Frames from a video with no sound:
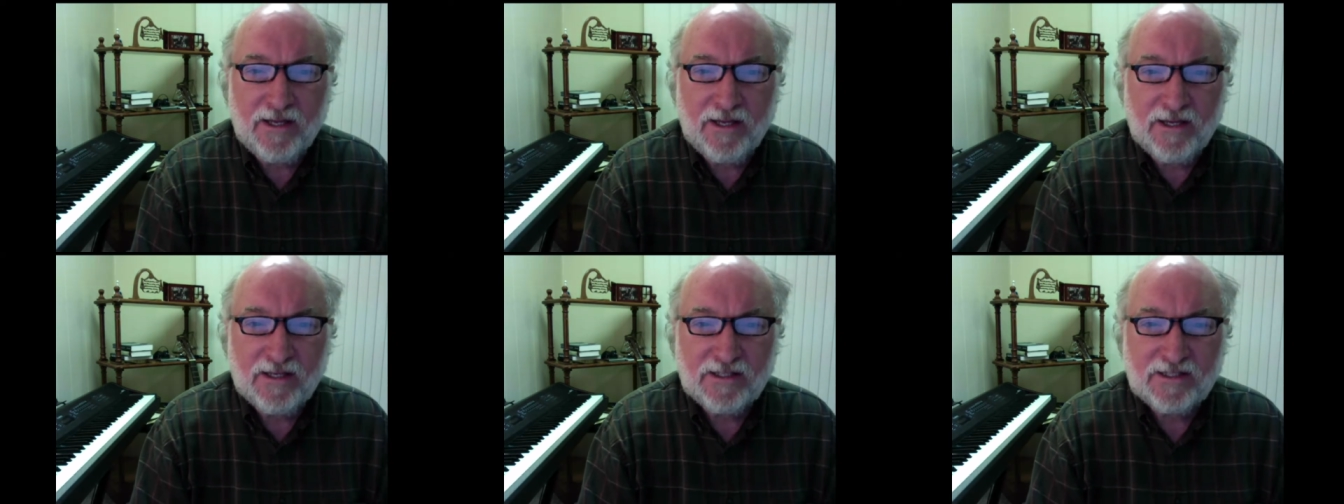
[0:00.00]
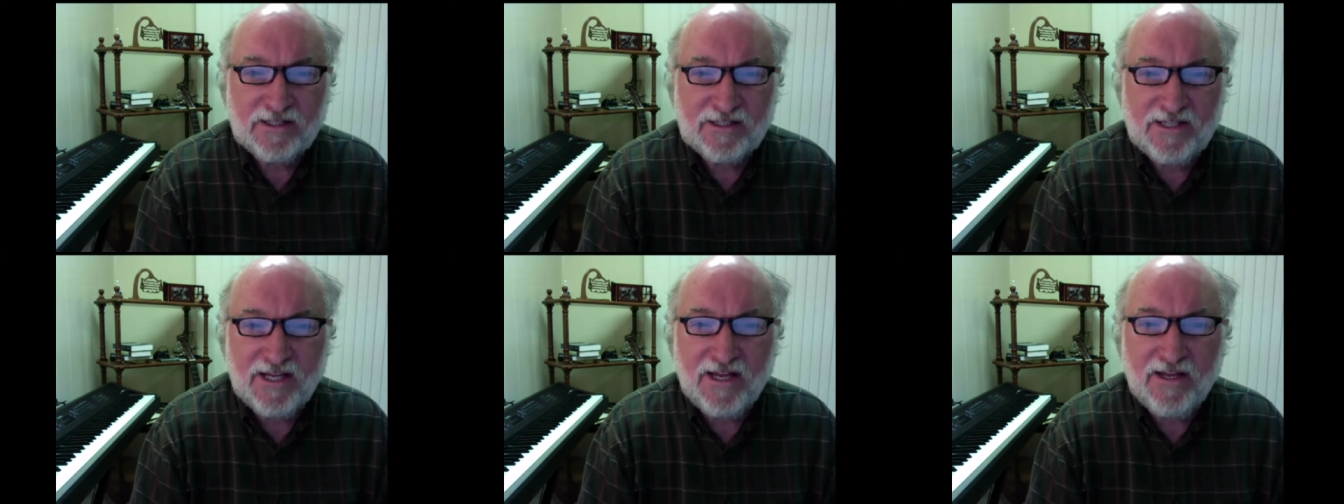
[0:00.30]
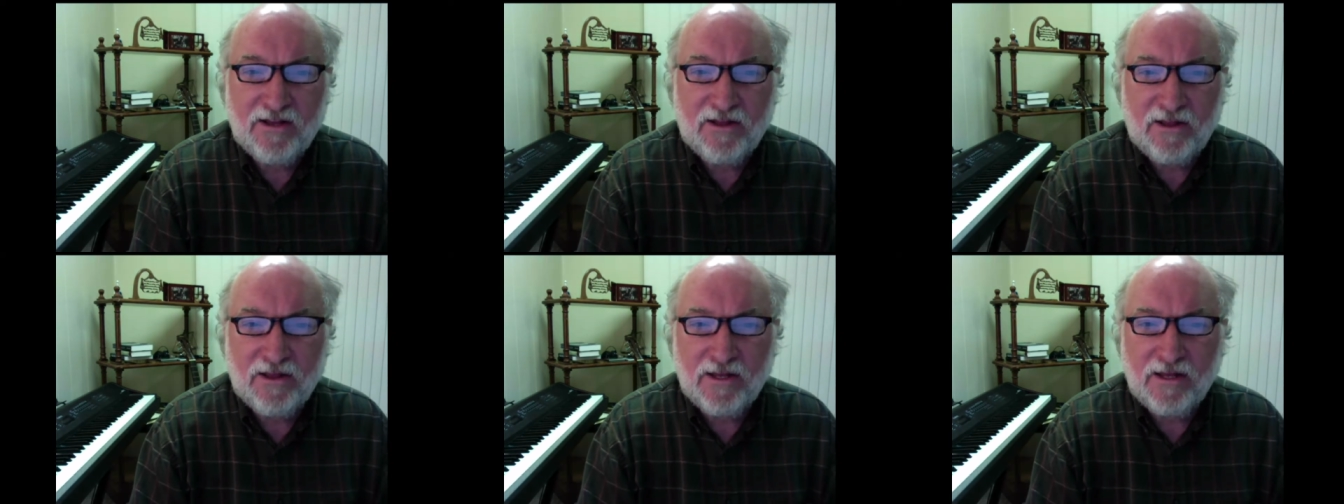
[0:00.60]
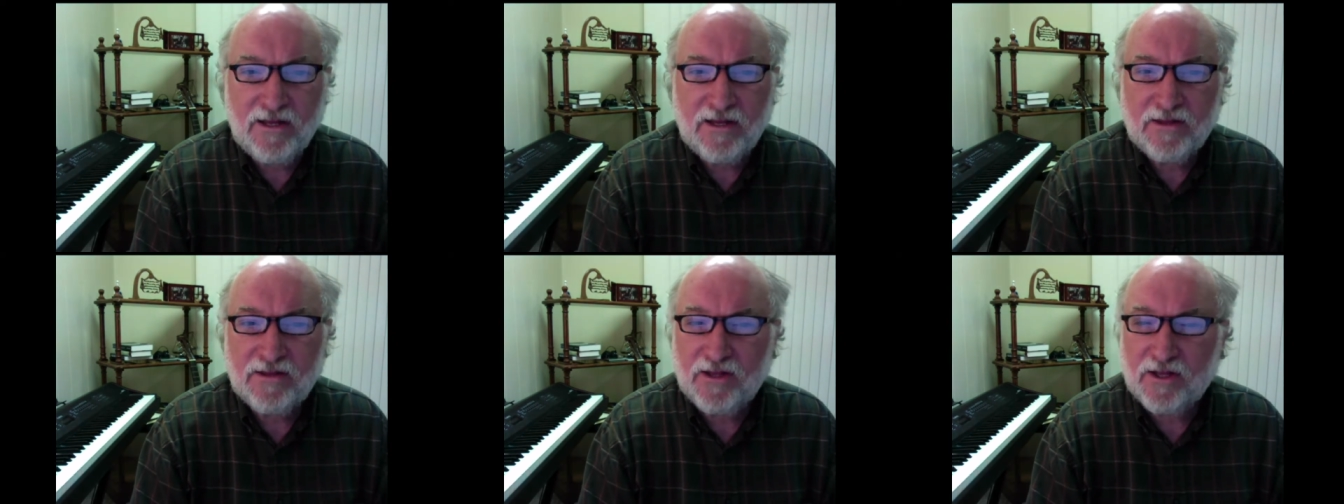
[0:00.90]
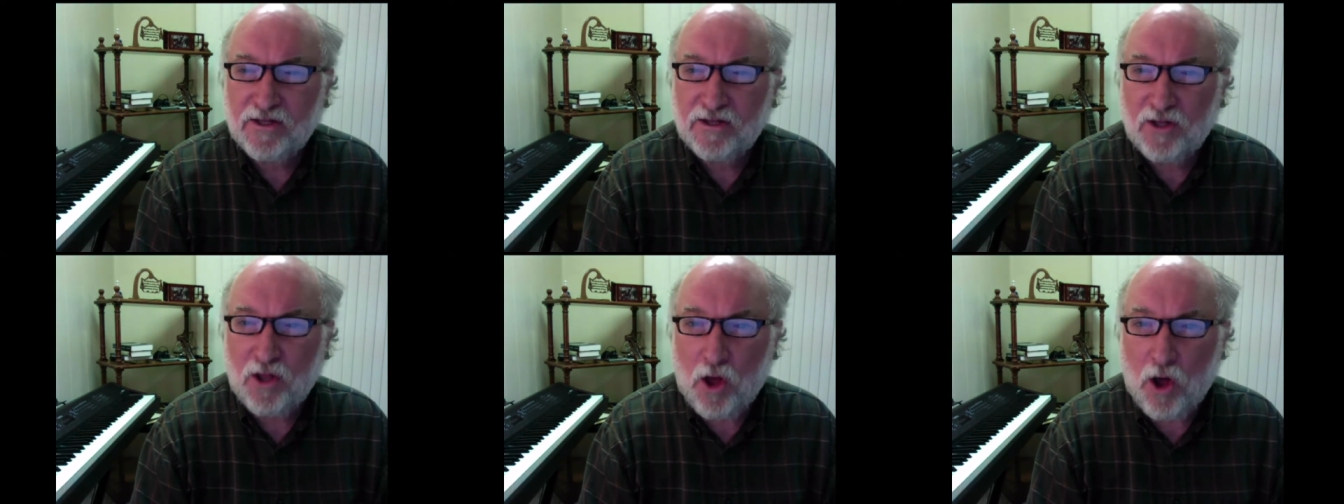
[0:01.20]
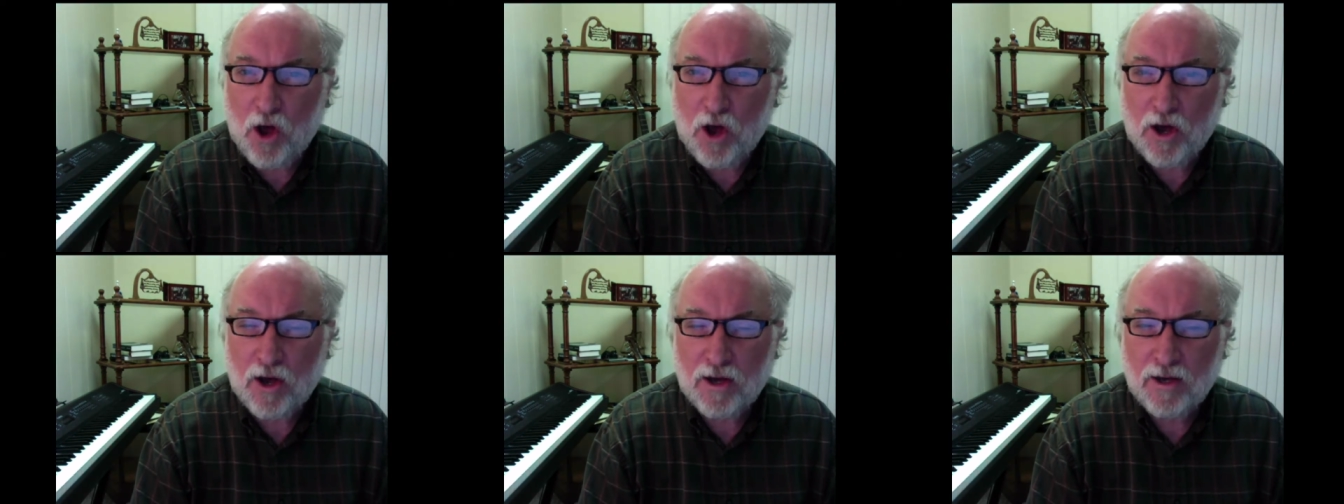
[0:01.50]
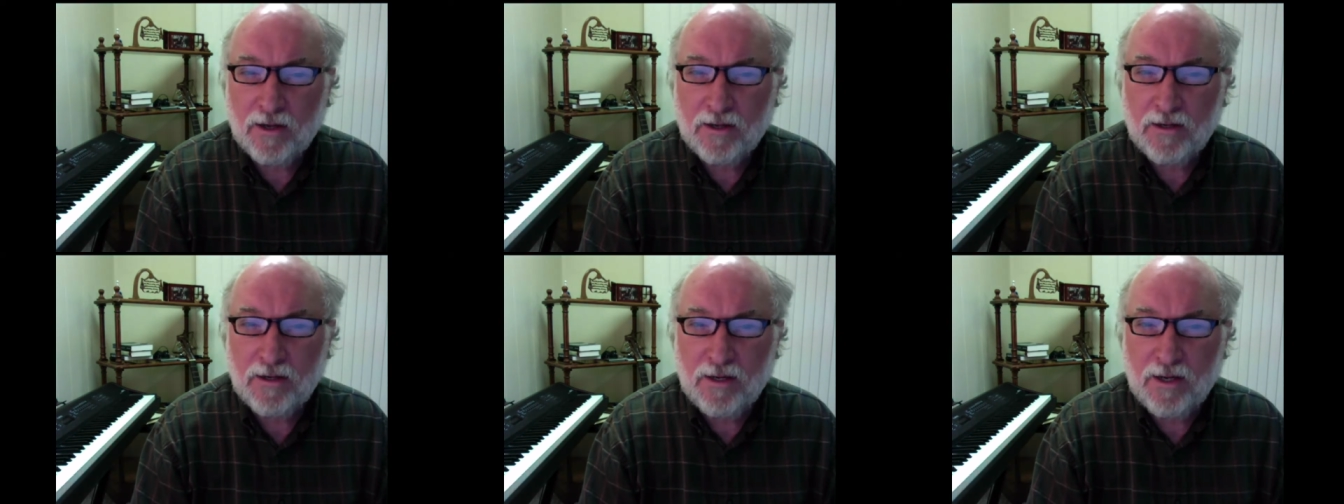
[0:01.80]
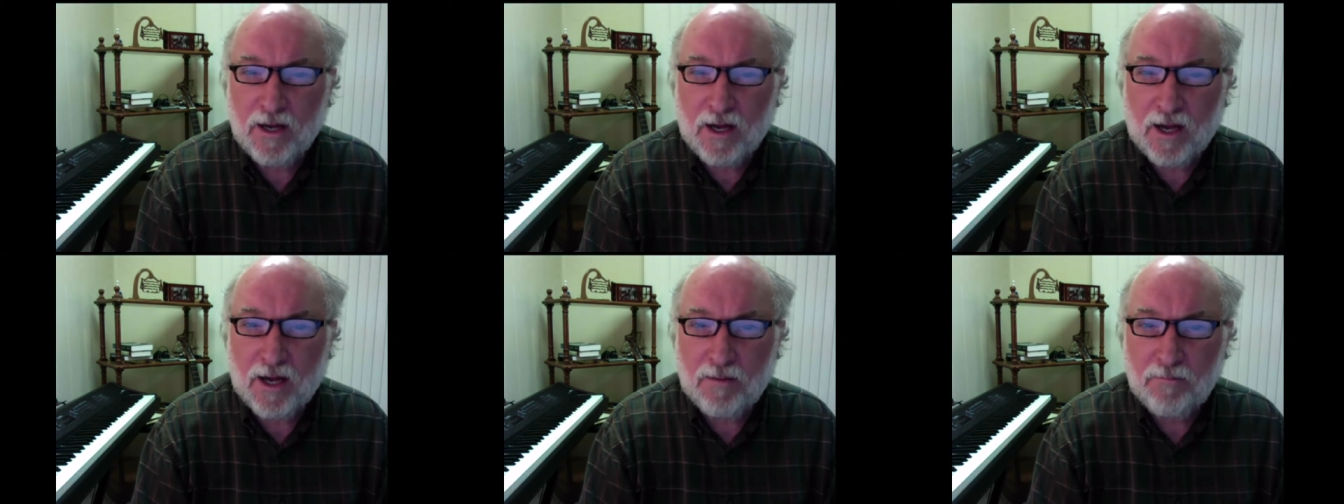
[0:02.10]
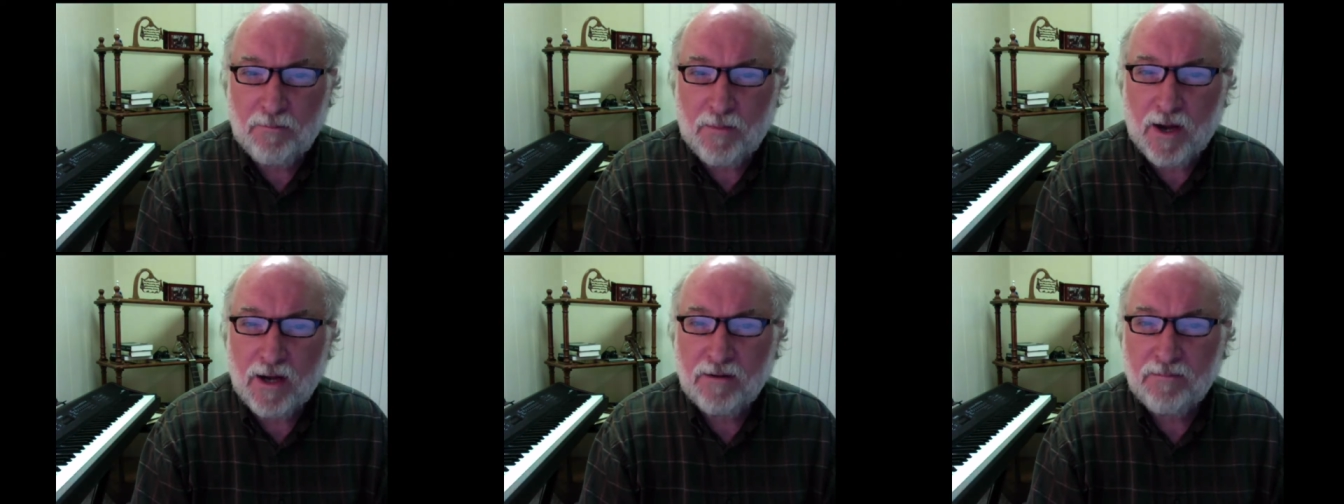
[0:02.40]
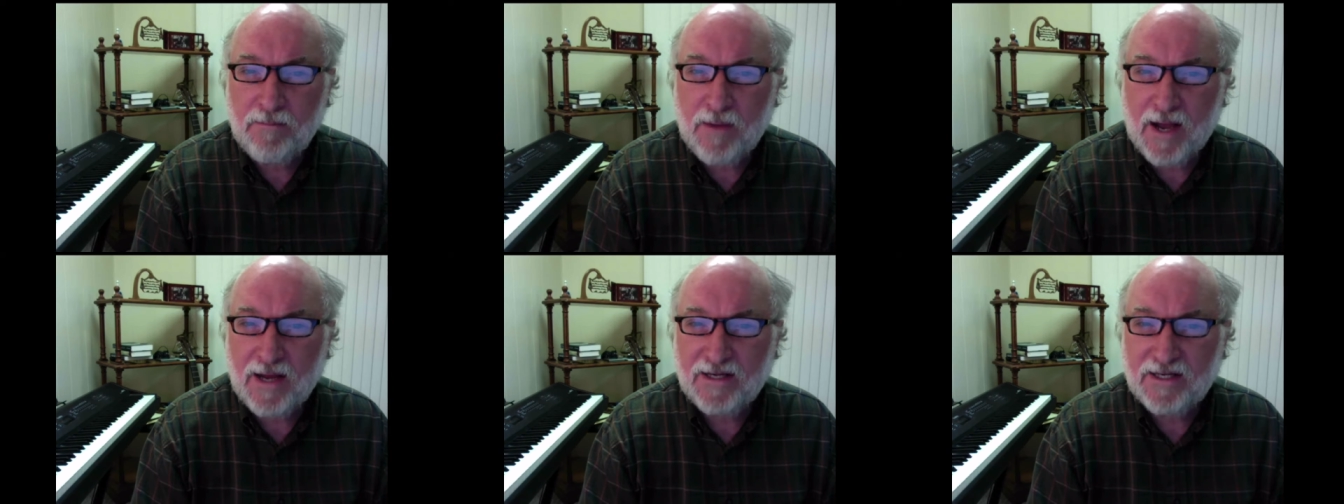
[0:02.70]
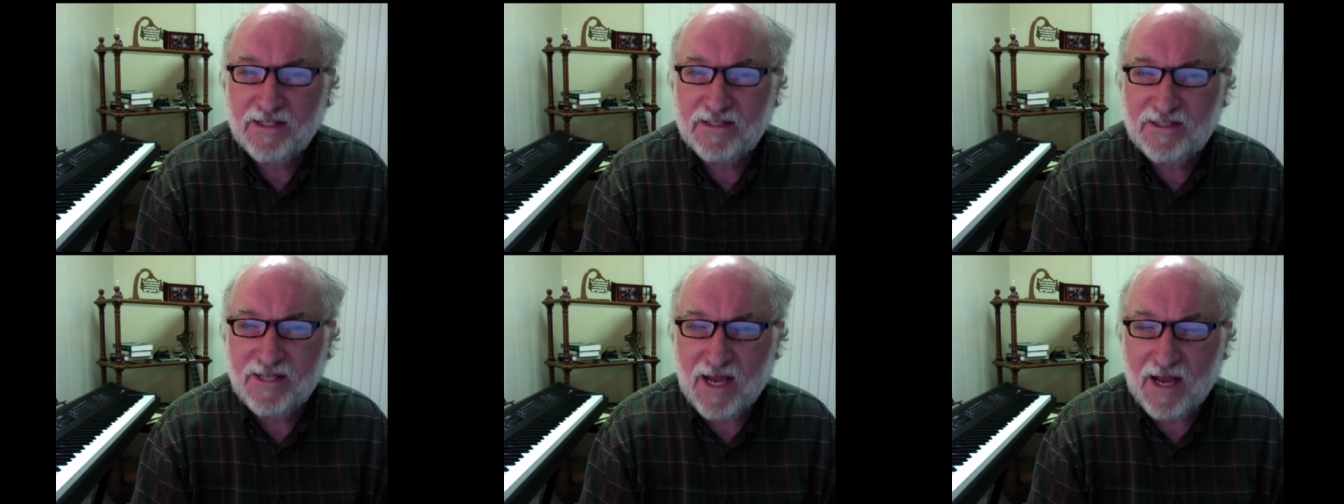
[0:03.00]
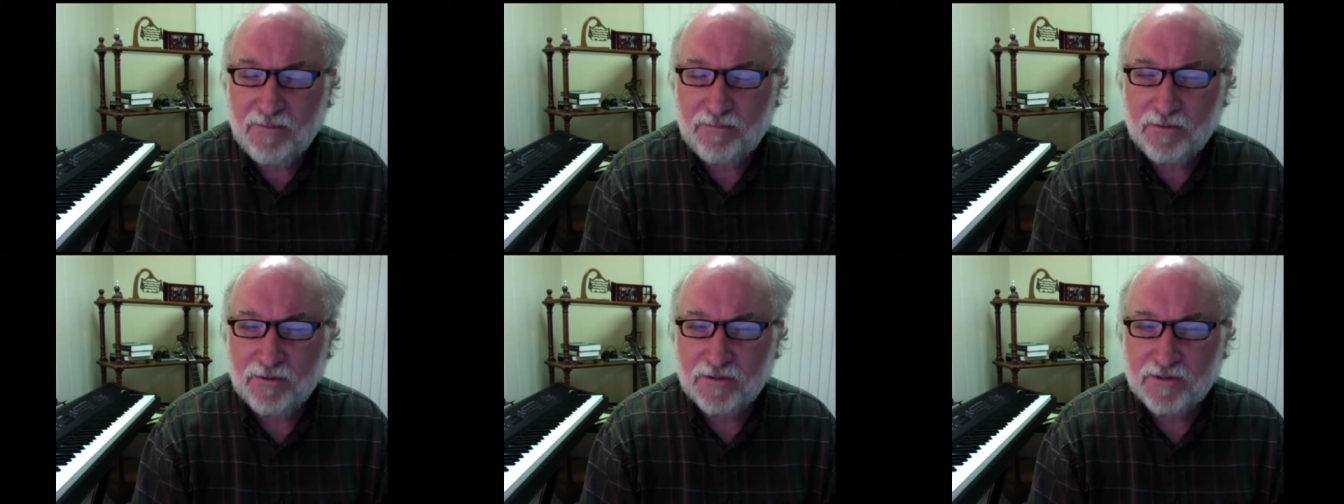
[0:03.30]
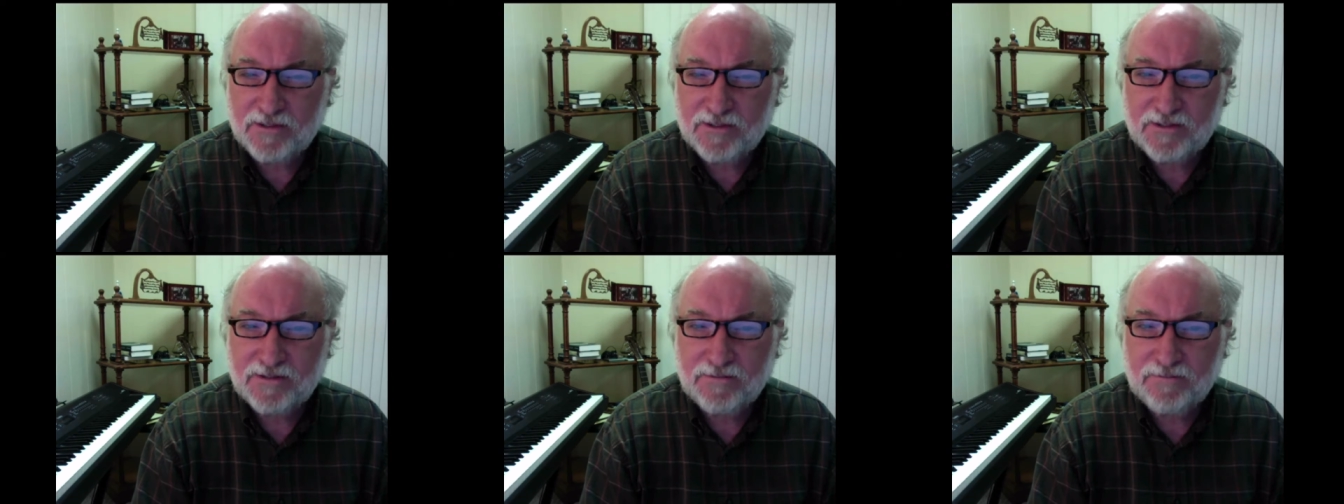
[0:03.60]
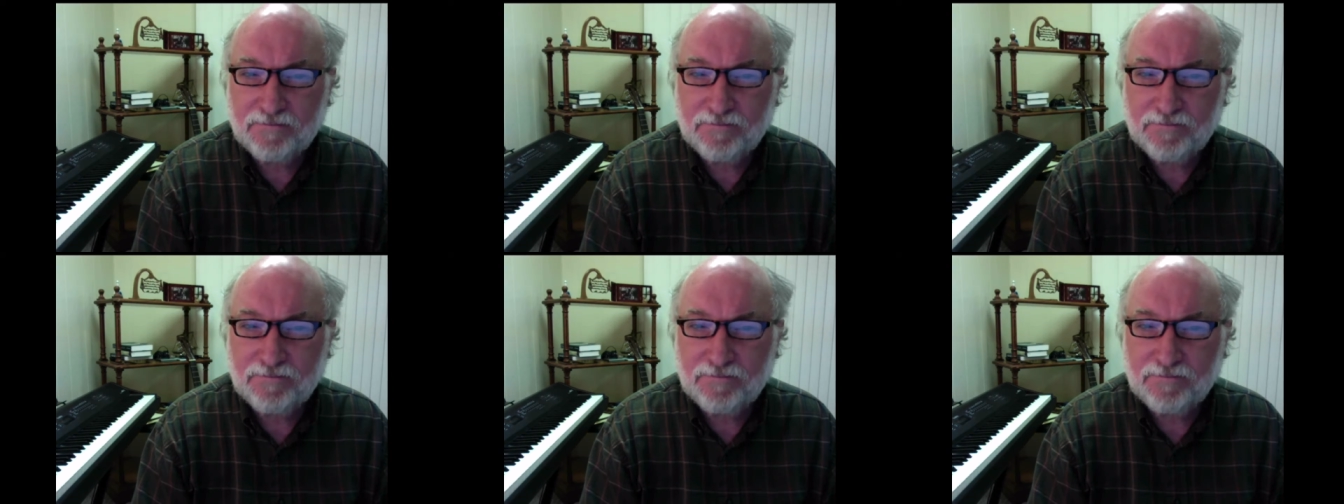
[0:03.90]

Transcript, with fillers: seal the law among my disciples.